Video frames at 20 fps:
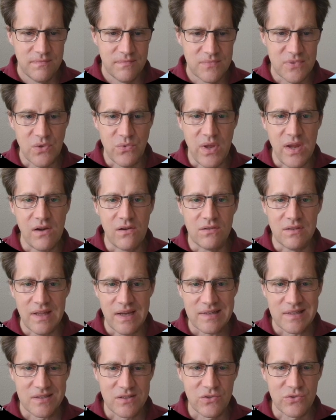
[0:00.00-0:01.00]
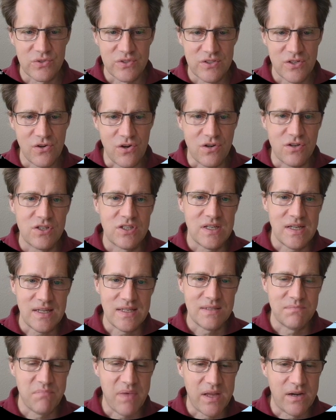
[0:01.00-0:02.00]
So here, lexical search
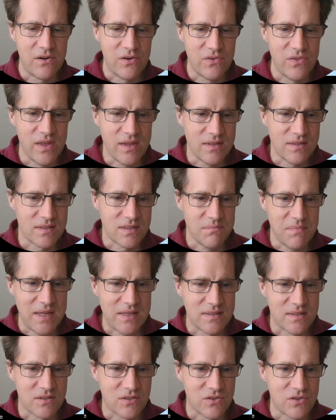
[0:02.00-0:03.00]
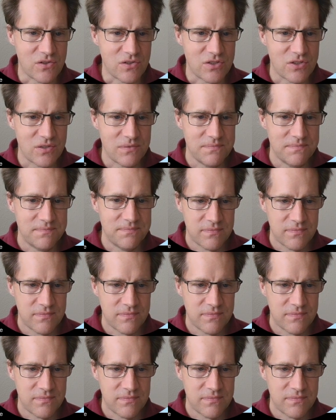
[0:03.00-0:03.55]
is better than semantic search.